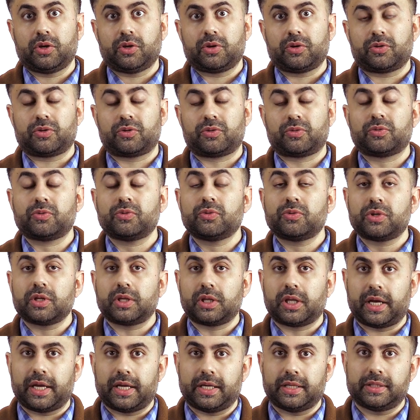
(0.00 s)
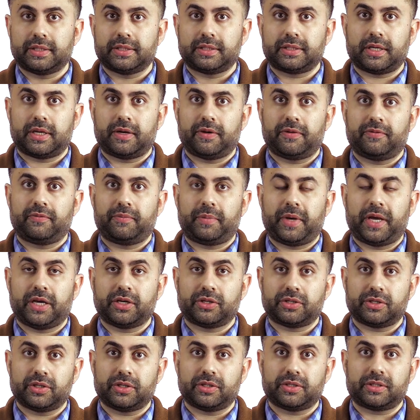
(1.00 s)
through the lens of
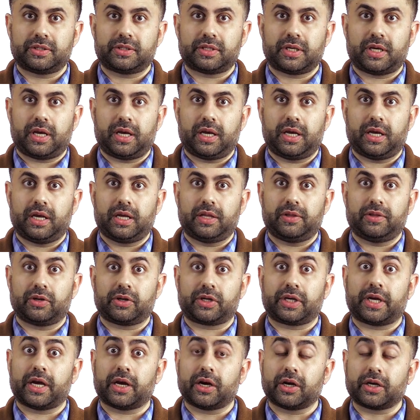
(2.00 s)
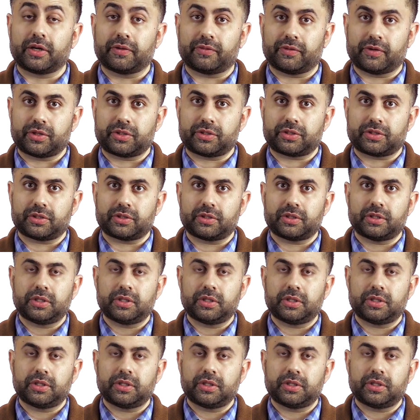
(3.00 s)
patients and their caregivers.